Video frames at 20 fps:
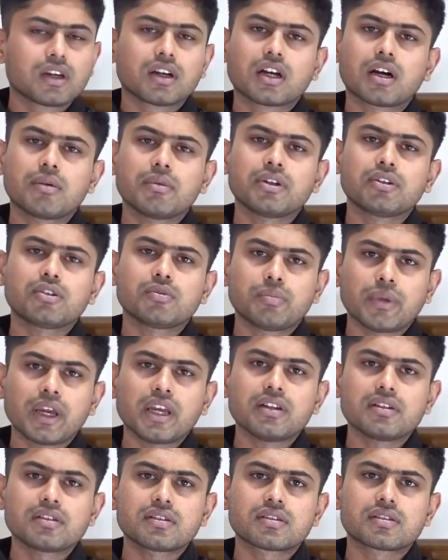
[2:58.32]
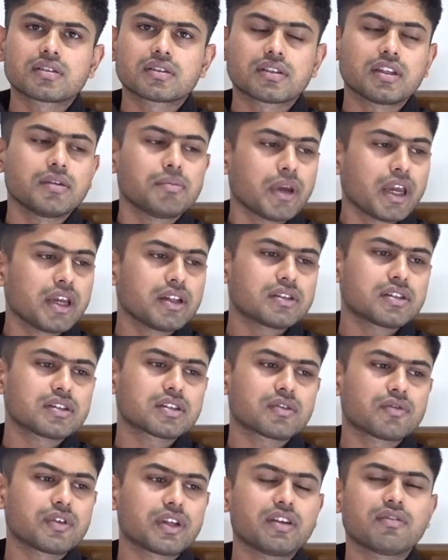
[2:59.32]
Coming to mains, see, mains is
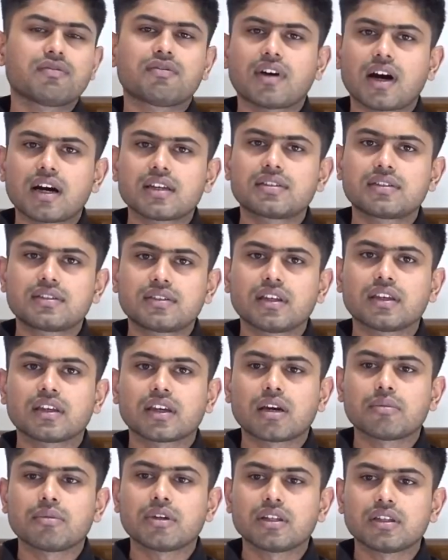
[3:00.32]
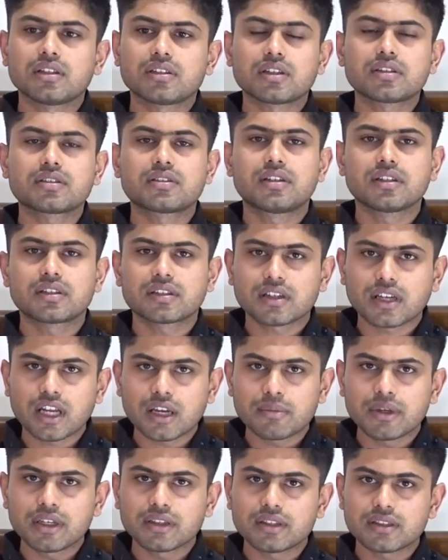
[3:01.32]
a very vast thing. I mean, just
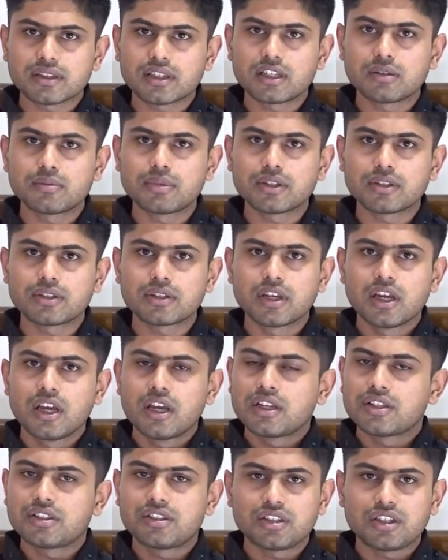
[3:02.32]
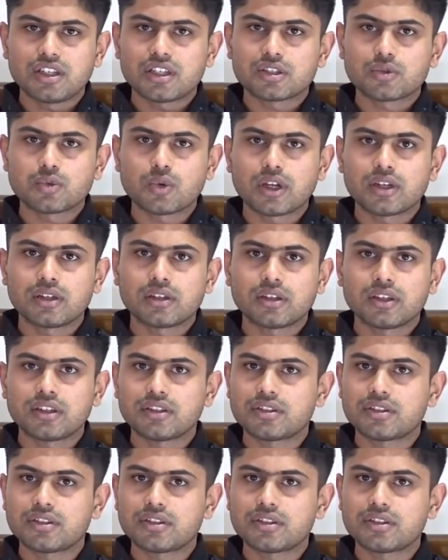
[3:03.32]
describing the syllabus, GS1,